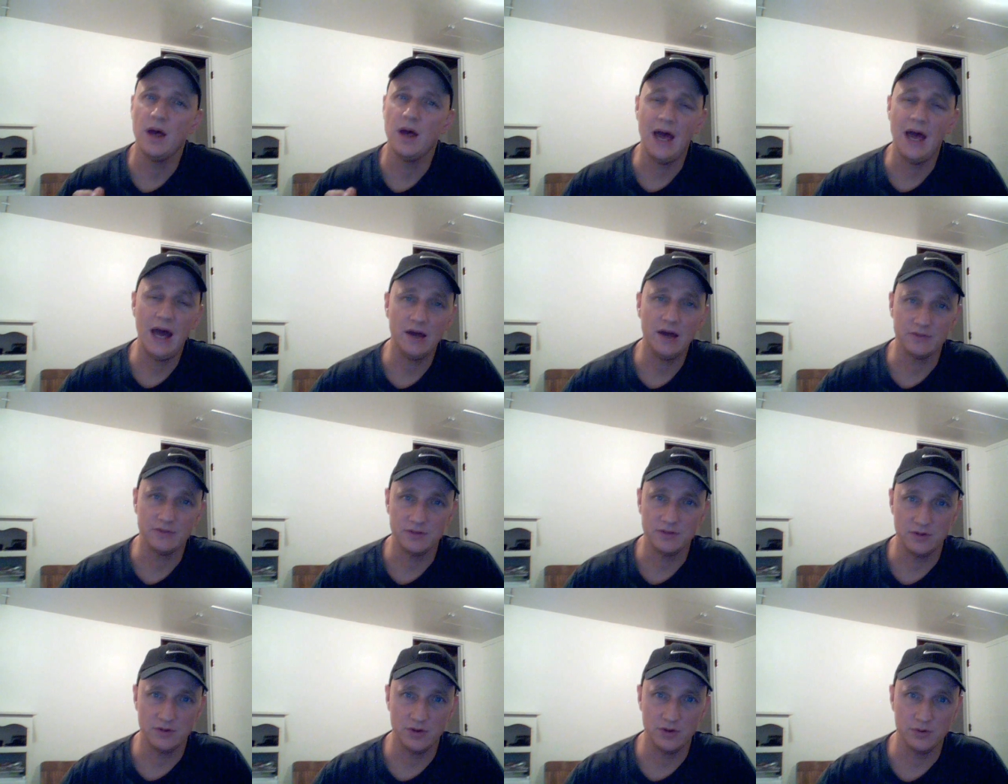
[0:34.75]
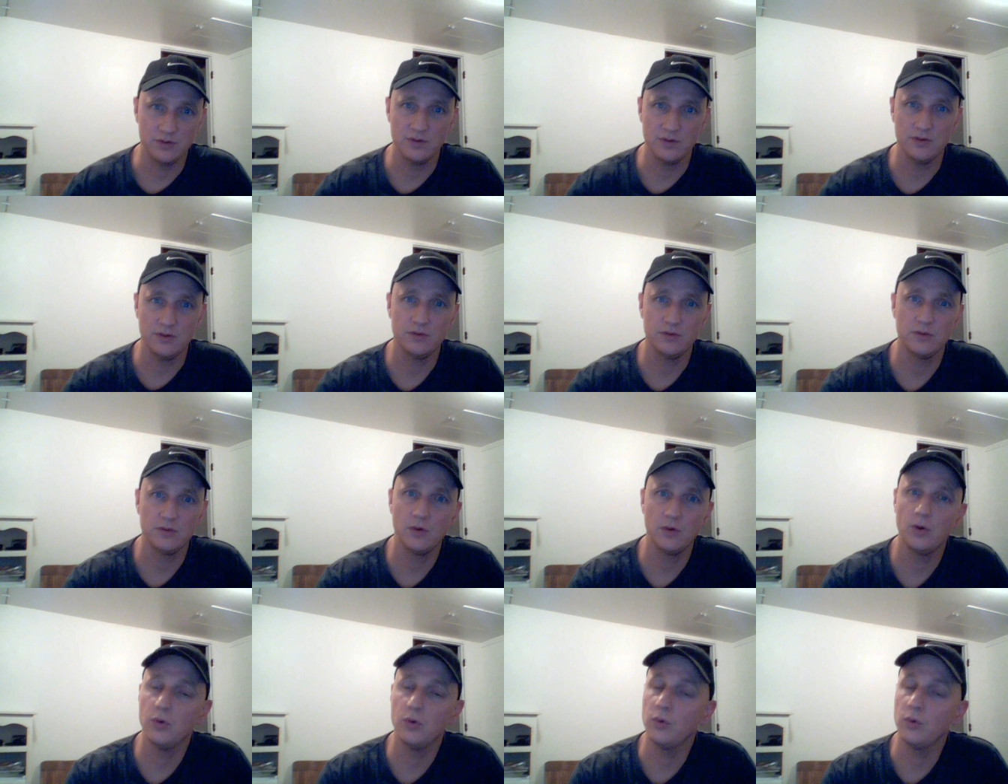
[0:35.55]
acidosis
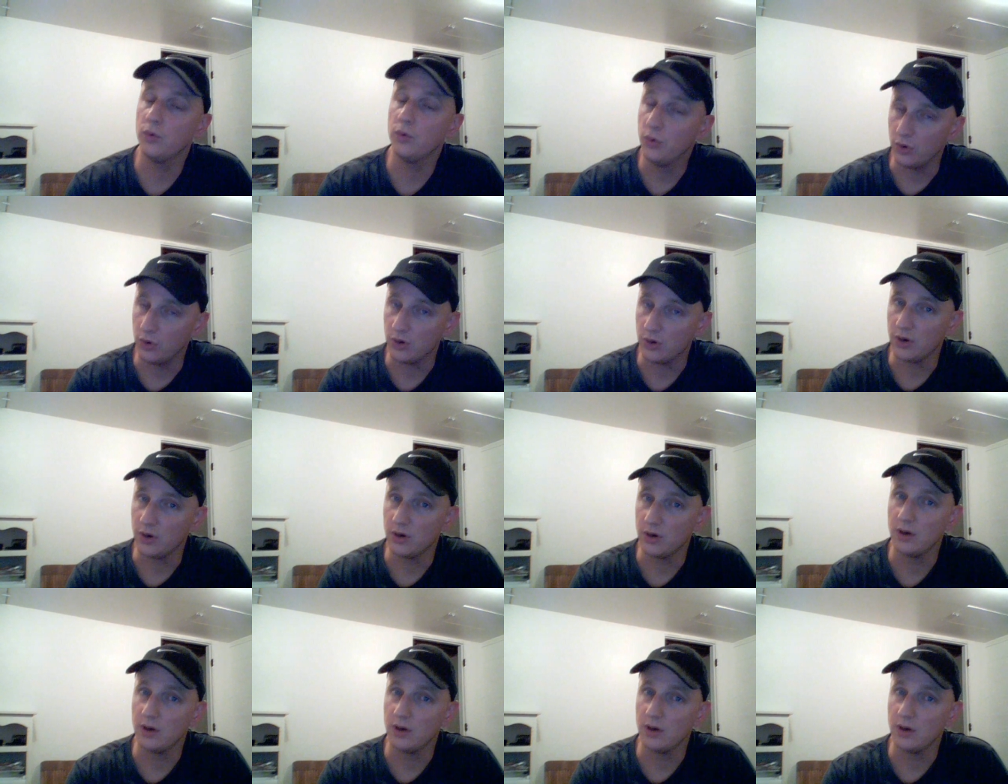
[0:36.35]
or